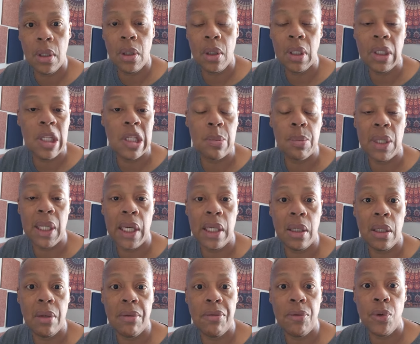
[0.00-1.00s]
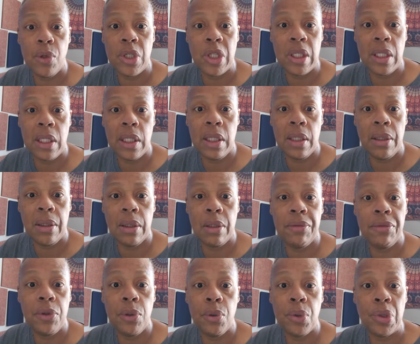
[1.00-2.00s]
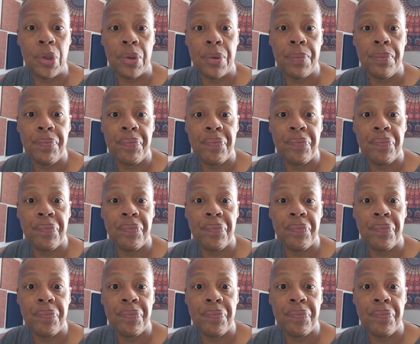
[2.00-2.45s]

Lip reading: on this planet, unfortunately, in the future.